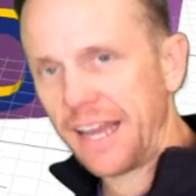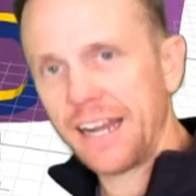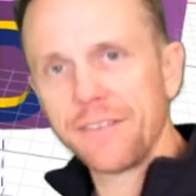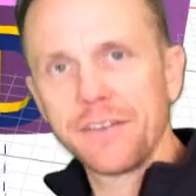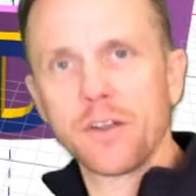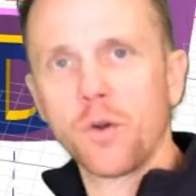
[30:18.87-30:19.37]

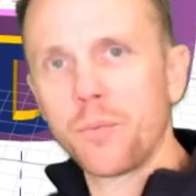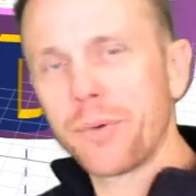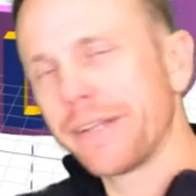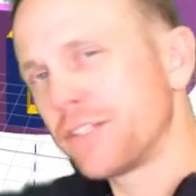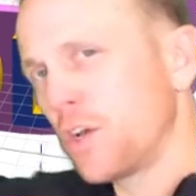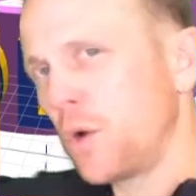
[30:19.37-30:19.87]
of
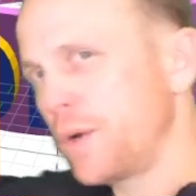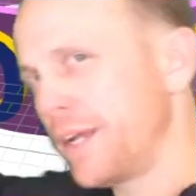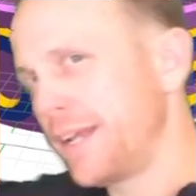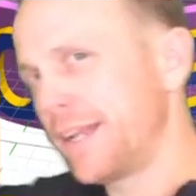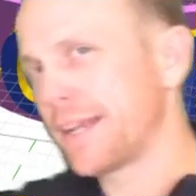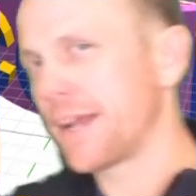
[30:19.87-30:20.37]
incorporates
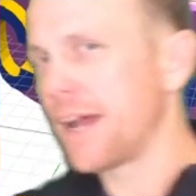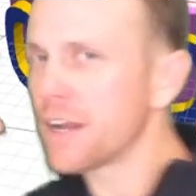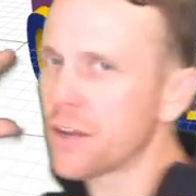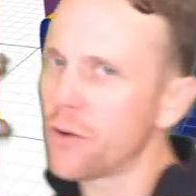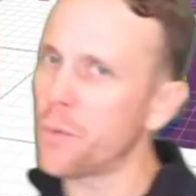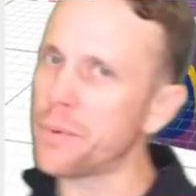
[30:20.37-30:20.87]
coding, it kind
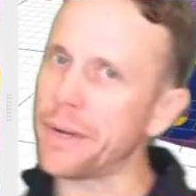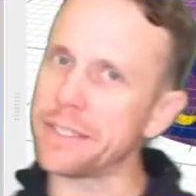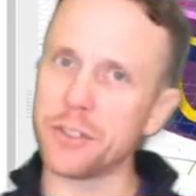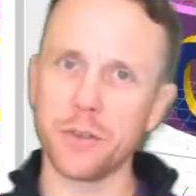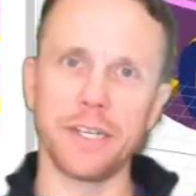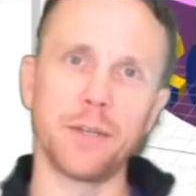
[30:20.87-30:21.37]
of
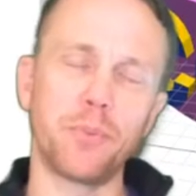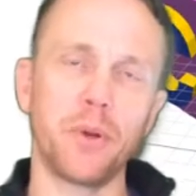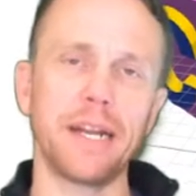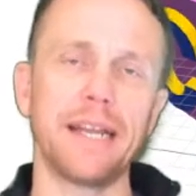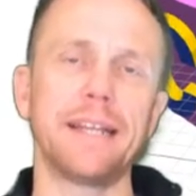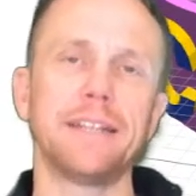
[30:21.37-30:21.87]
incorporates 3D
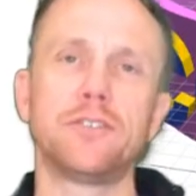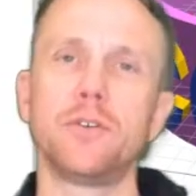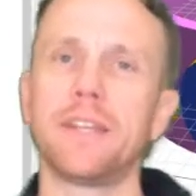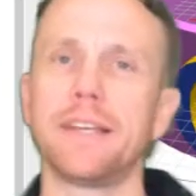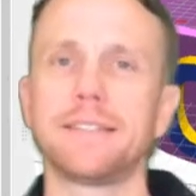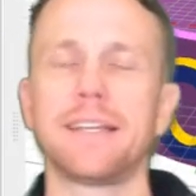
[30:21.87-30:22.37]
printing, two
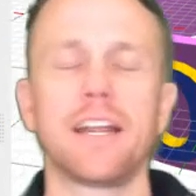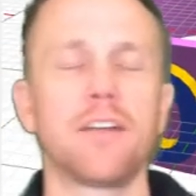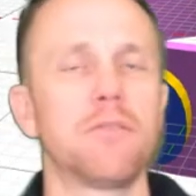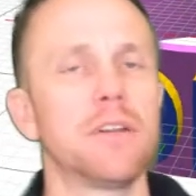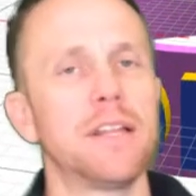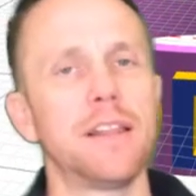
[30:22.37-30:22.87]
things that I
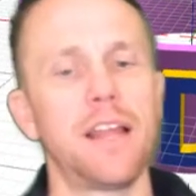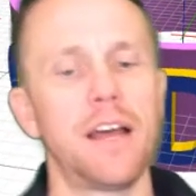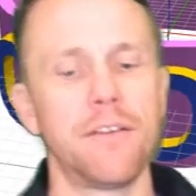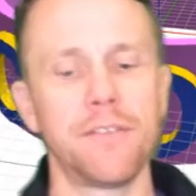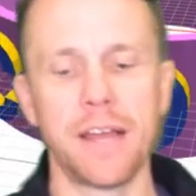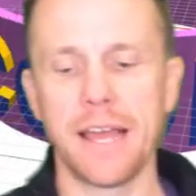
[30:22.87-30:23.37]
really
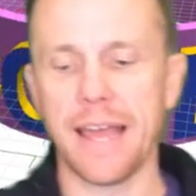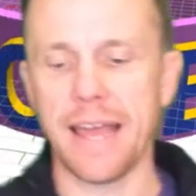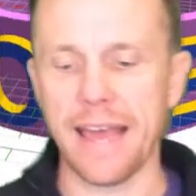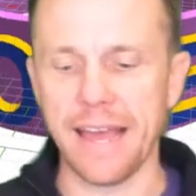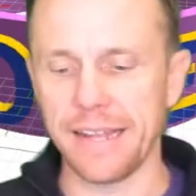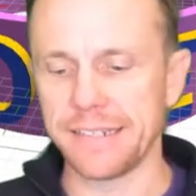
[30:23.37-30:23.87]
love.
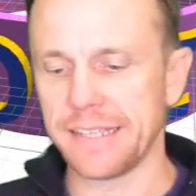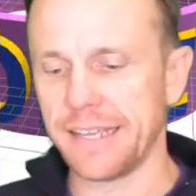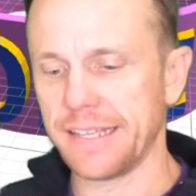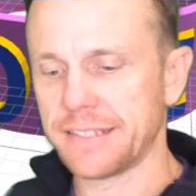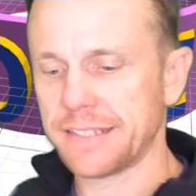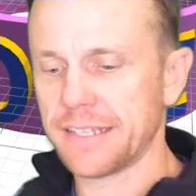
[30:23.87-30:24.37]
And
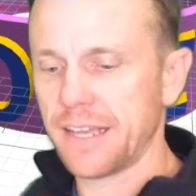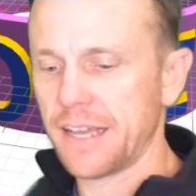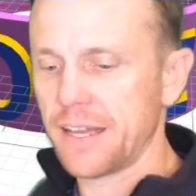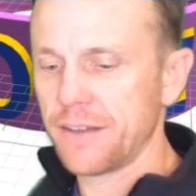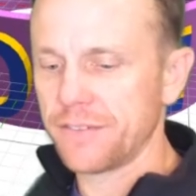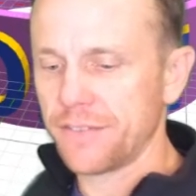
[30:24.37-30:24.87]
it's
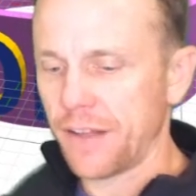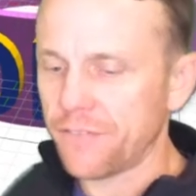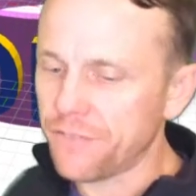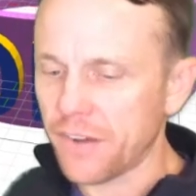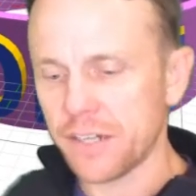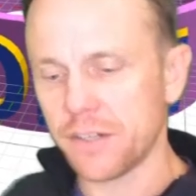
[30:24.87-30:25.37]
a
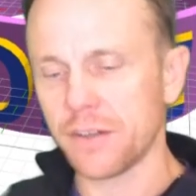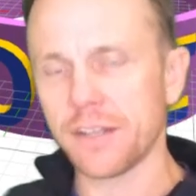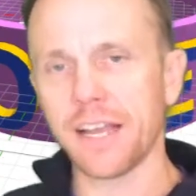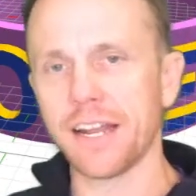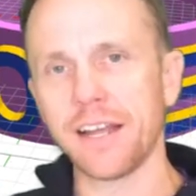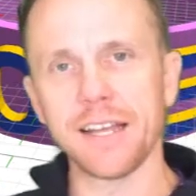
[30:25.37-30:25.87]
fun,
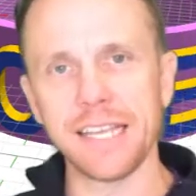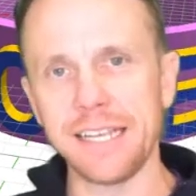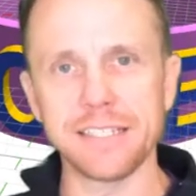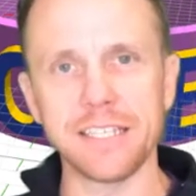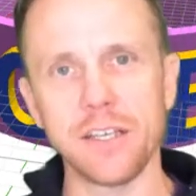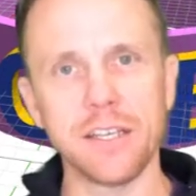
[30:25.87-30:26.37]
kind of
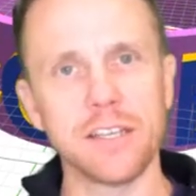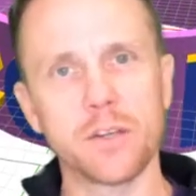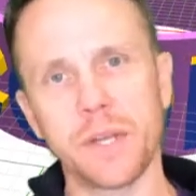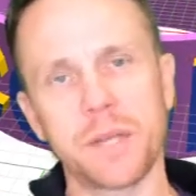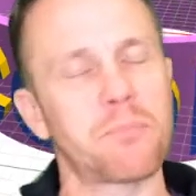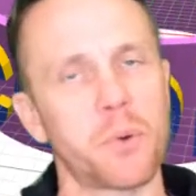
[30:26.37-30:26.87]
easy,
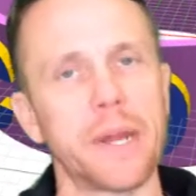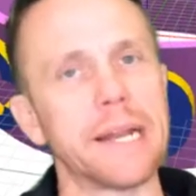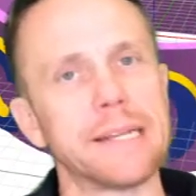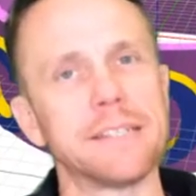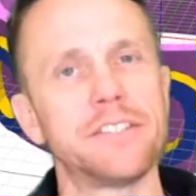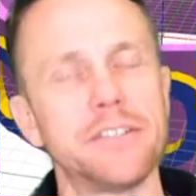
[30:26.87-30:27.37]
quick
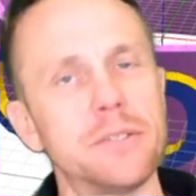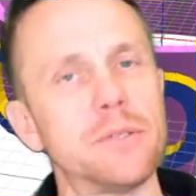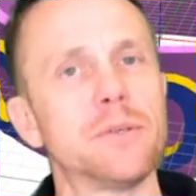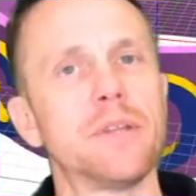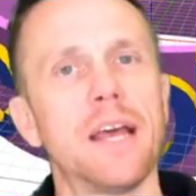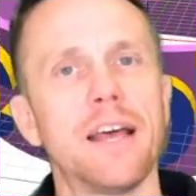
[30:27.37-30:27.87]
print
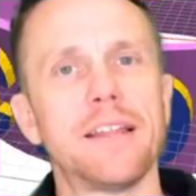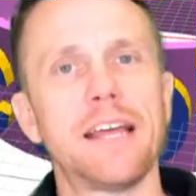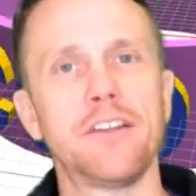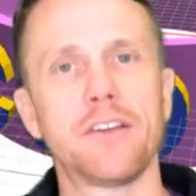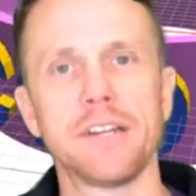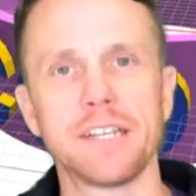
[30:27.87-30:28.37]
too that
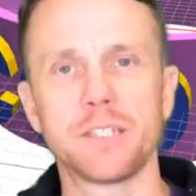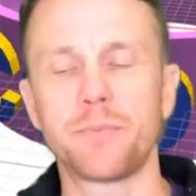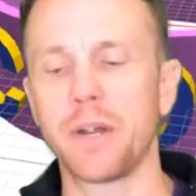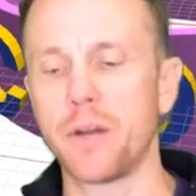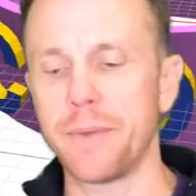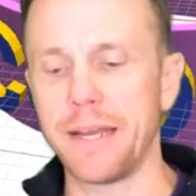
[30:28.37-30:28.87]
you can
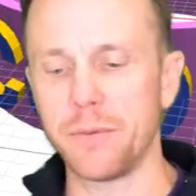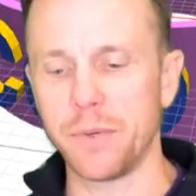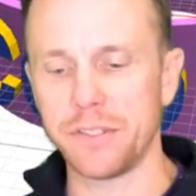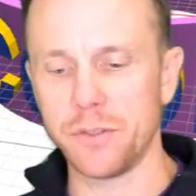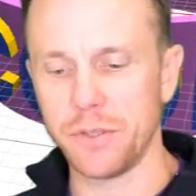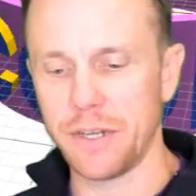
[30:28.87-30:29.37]
experiment
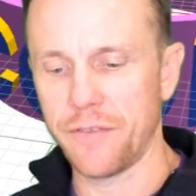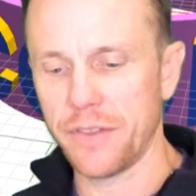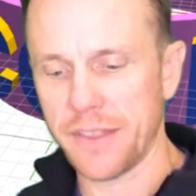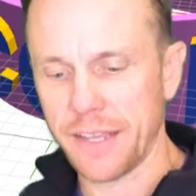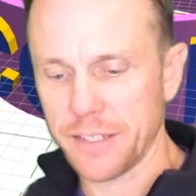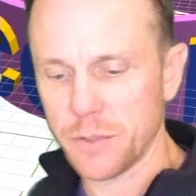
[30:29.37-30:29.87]
with, do
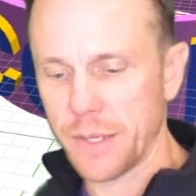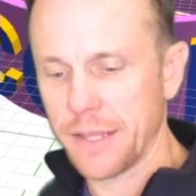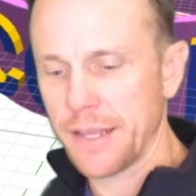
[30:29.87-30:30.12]
different things with.